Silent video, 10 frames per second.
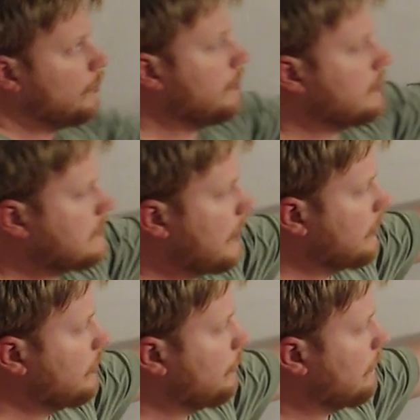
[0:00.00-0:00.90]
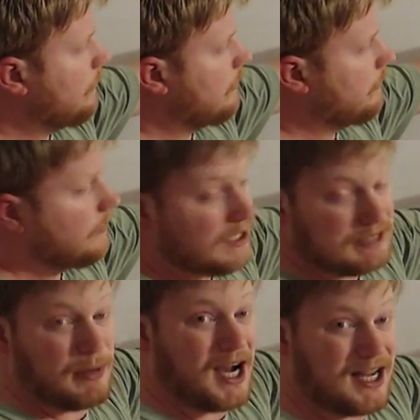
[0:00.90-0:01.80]
where the second derivative
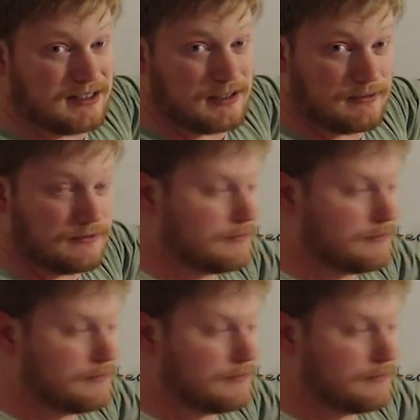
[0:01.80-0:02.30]
is positive.